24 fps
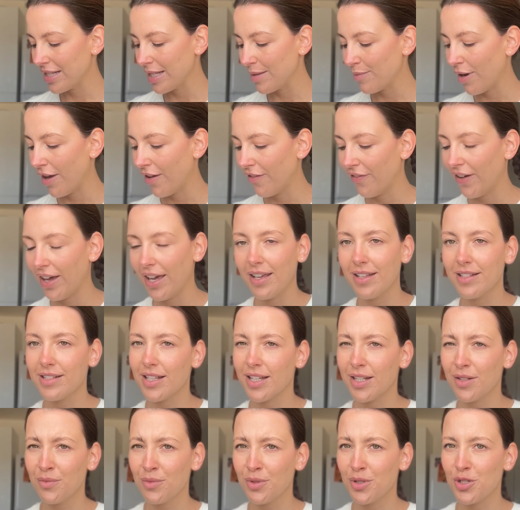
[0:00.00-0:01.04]
see my face.
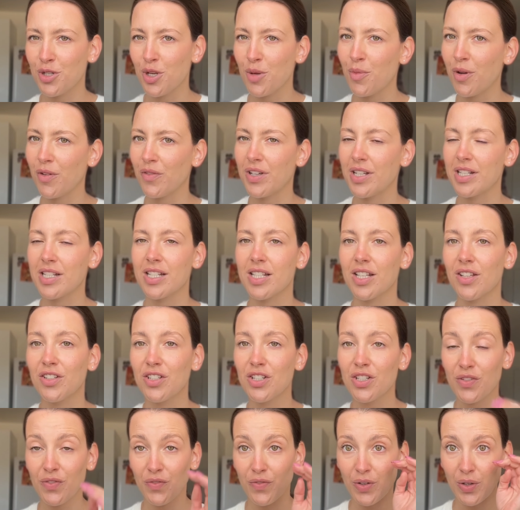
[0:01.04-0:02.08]
I didn't want to show my face because I
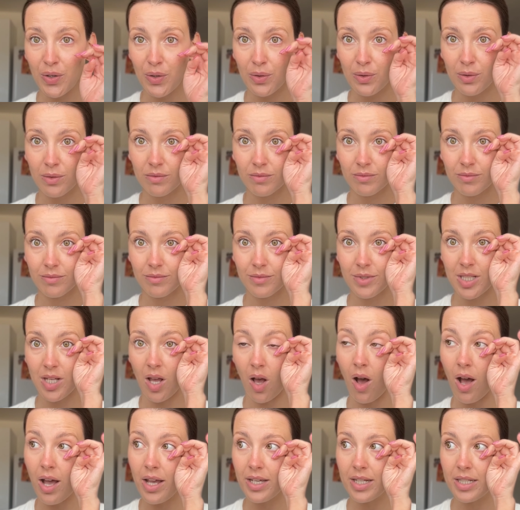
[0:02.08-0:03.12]
just feel
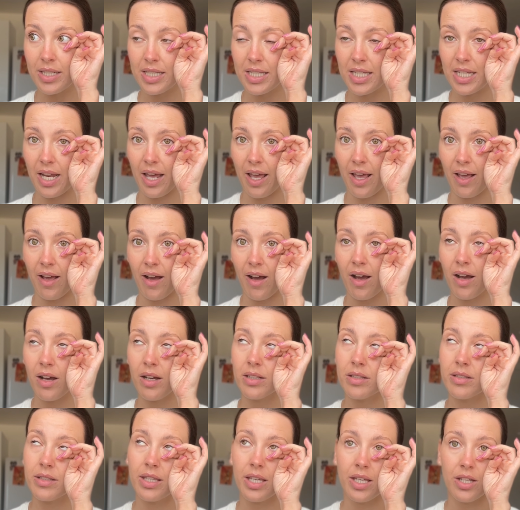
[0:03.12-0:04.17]
tired today.
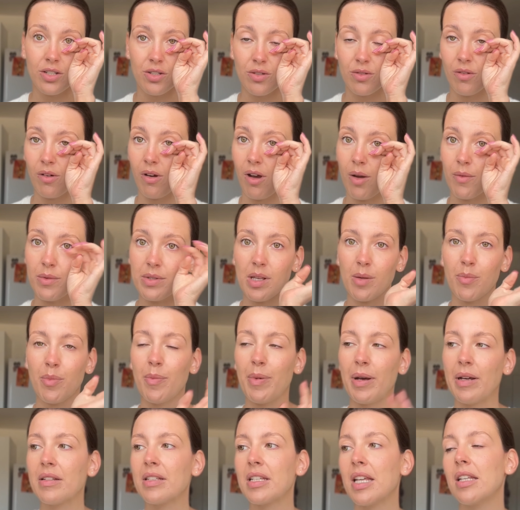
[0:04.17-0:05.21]
I kid you not, I was up
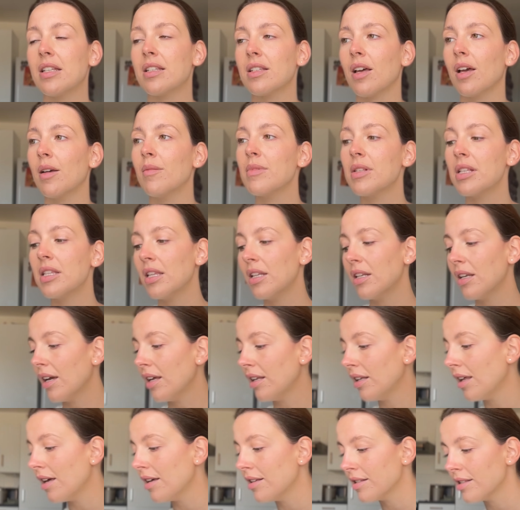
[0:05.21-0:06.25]
about 10 times in the night
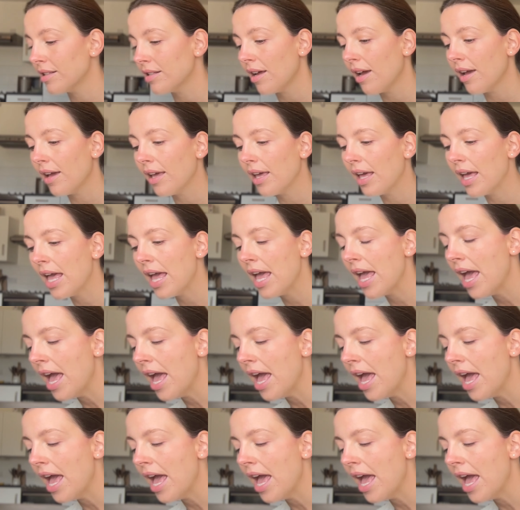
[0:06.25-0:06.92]
last night.